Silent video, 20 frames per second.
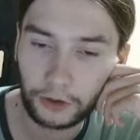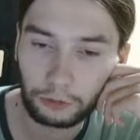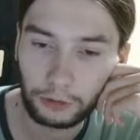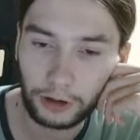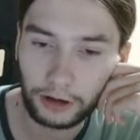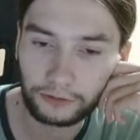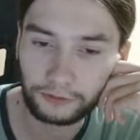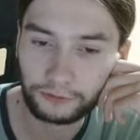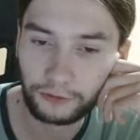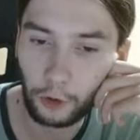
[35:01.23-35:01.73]

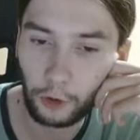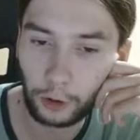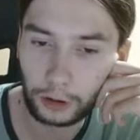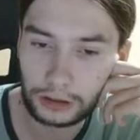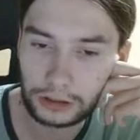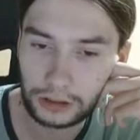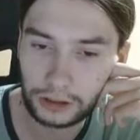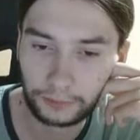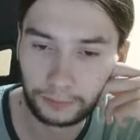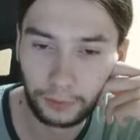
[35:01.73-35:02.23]

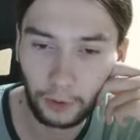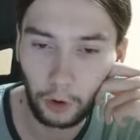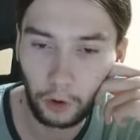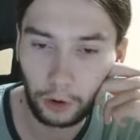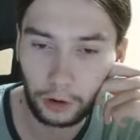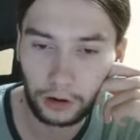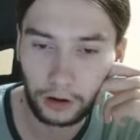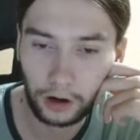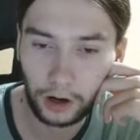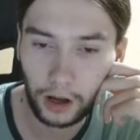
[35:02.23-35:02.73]
Reinforce the
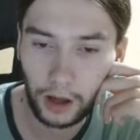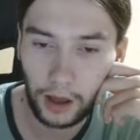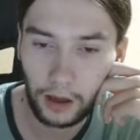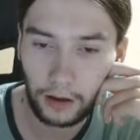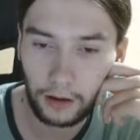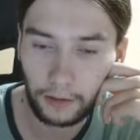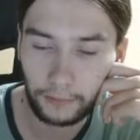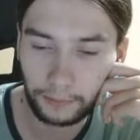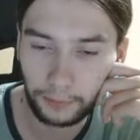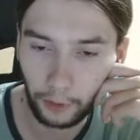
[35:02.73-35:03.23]

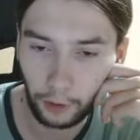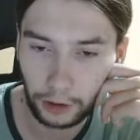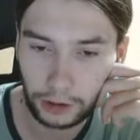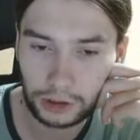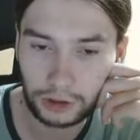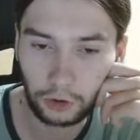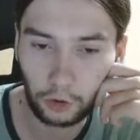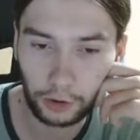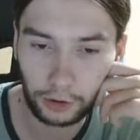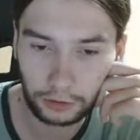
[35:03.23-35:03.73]

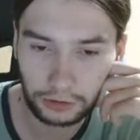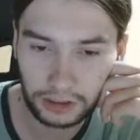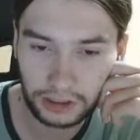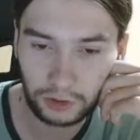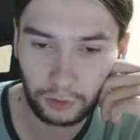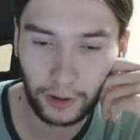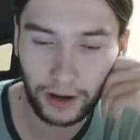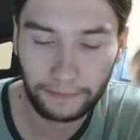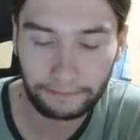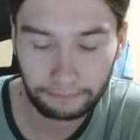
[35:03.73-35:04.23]
board's loyalty
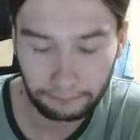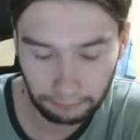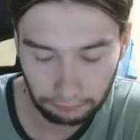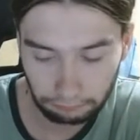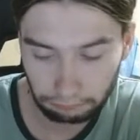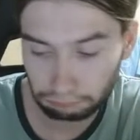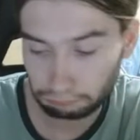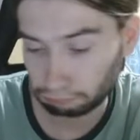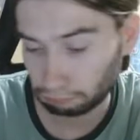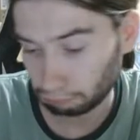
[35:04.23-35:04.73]
to him.
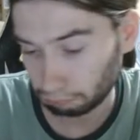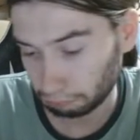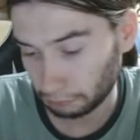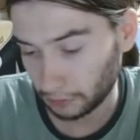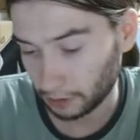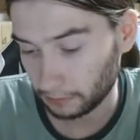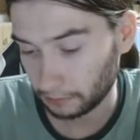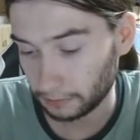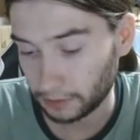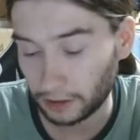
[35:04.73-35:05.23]

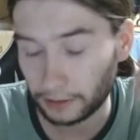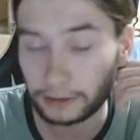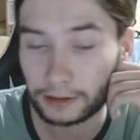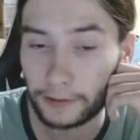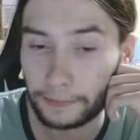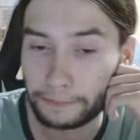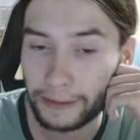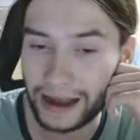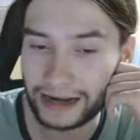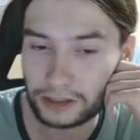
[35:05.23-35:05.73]

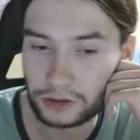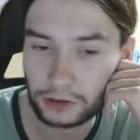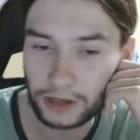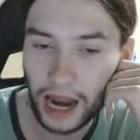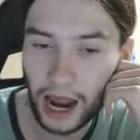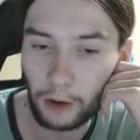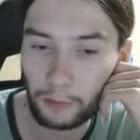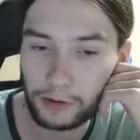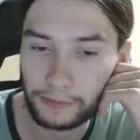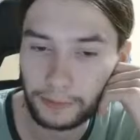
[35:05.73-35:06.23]
Depends on
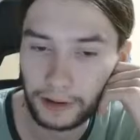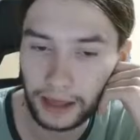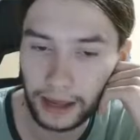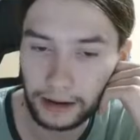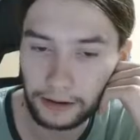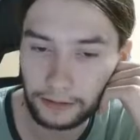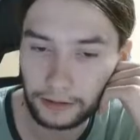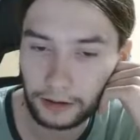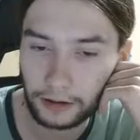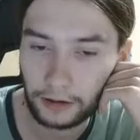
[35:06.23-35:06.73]
how we
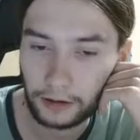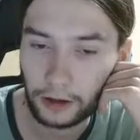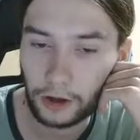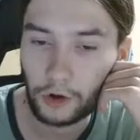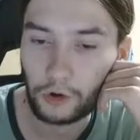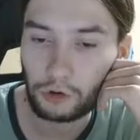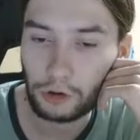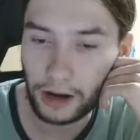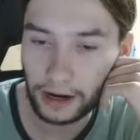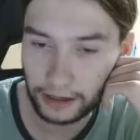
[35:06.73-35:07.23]
play.
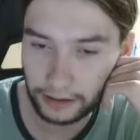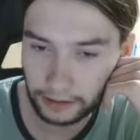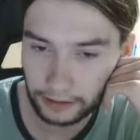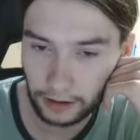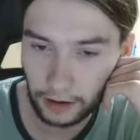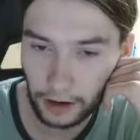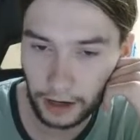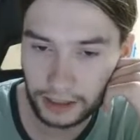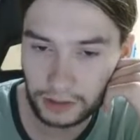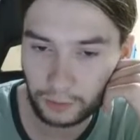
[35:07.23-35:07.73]

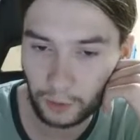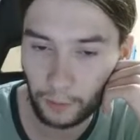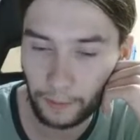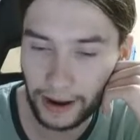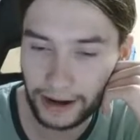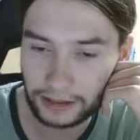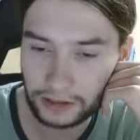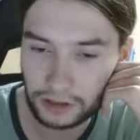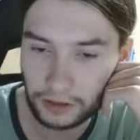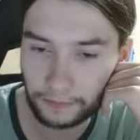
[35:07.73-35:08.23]
Reignite
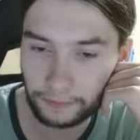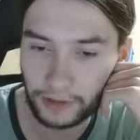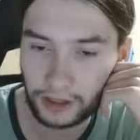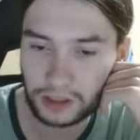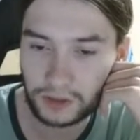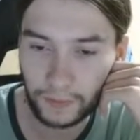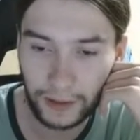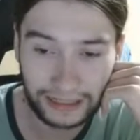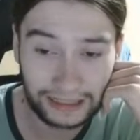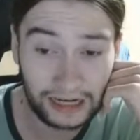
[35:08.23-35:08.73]
momentum,
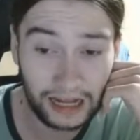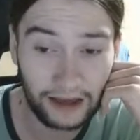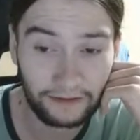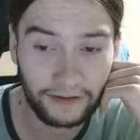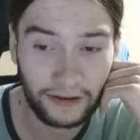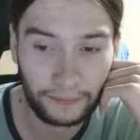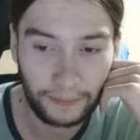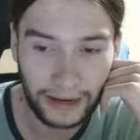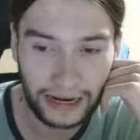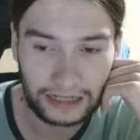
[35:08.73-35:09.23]
especially if
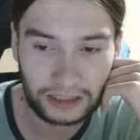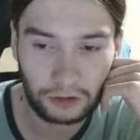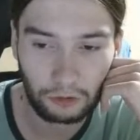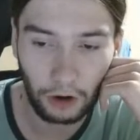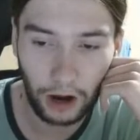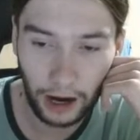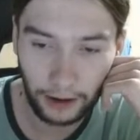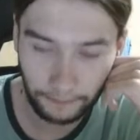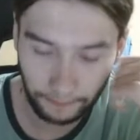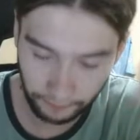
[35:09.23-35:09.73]
he beats
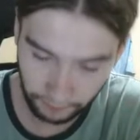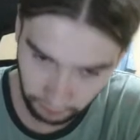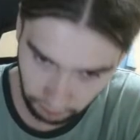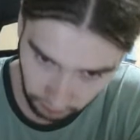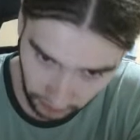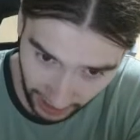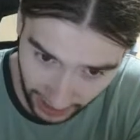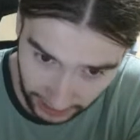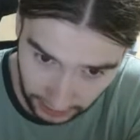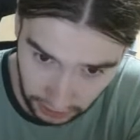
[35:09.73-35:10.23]
right.
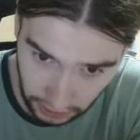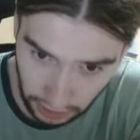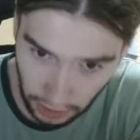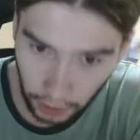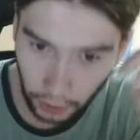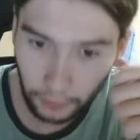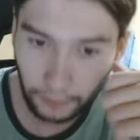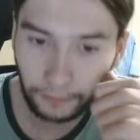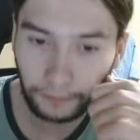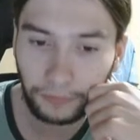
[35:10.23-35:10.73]
That's
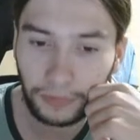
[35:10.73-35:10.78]
true.